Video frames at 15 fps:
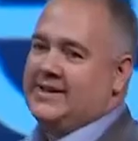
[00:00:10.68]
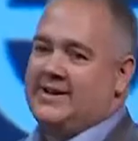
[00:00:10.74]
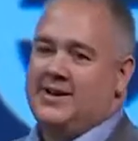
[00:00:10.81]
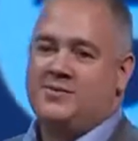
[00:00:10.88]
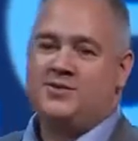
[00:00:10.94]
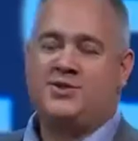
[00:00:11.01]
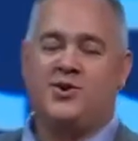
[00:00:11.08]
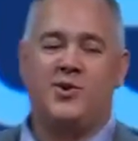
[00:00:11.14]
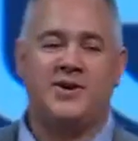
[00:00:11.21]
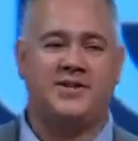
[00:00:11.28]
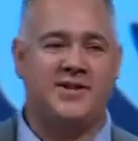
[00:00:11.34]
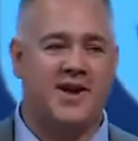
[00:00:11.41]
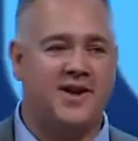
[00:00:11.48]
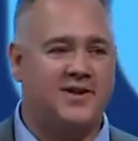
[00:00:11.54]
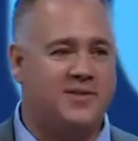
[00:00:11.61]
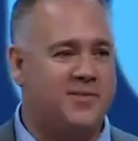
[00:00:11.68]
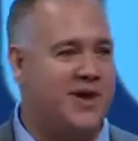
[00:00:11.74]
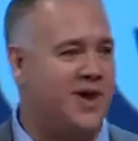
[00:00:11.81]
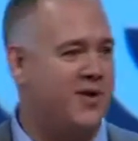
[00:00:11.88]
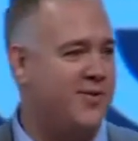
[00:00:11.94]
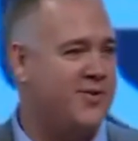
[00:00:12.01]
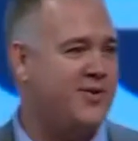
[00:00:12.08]
I'm so excited to be
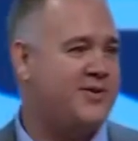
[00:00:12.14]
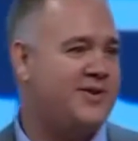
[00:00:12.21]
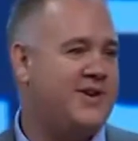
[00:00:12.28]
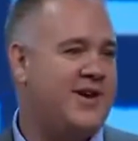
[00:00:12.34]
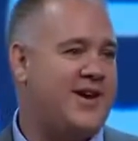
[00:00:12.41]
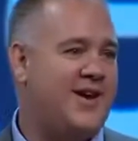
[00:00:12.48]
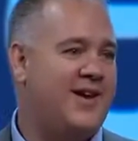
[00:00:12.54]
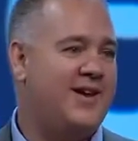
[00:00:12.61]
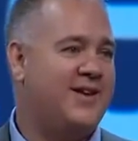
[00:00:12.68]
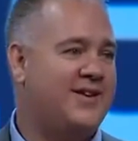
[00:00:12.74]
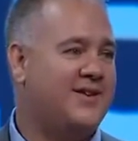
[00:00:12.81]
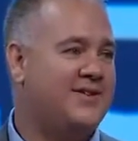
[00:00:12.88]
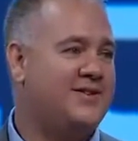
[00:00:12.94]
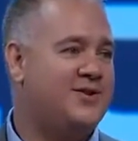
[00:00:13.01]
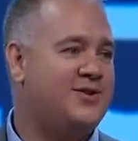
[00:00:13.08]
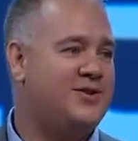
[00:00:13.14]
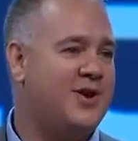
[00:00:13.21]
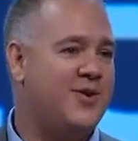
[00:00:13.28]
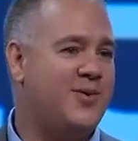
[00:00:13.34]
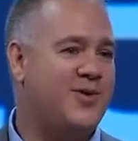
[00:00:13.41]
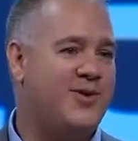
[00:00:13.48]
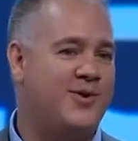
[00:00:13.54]
here with you today to
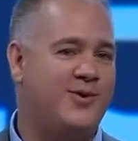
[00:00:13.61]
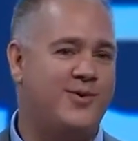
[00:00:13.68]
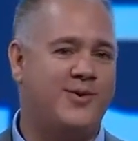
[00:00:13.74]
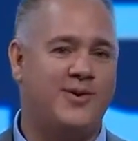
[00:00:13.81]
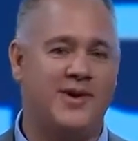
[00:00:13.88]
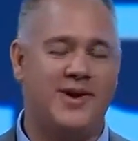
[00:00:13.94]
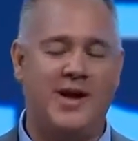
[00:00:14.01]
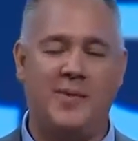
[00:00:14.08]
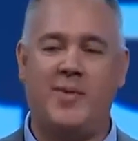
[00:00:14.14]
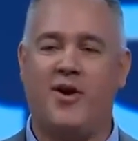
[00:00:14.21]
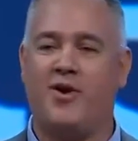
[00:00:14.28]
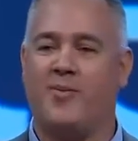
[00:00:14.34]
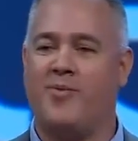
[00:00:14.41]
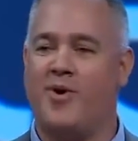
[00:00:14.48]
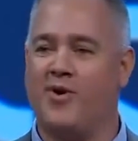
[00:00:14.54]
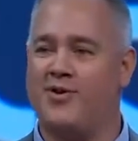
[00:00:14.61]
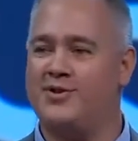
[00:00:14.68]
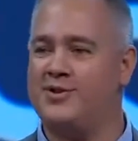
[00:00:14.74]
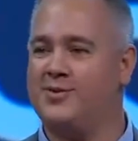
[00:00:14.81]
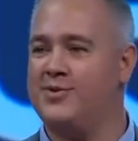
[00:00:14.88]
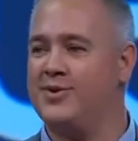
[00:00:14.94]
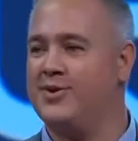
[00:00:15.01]
share with you about our
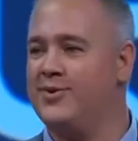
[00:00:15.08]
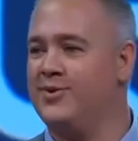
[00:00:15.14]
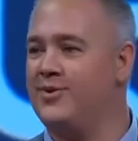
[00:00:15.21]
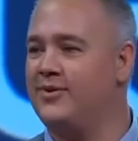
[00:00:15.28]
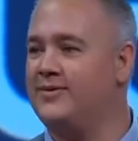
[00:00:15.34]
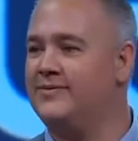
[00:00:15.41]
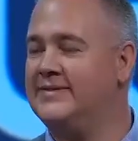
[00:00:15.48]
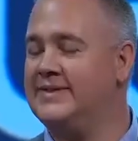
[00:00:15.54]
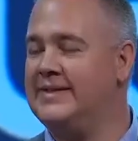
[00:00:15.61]
partnership with Google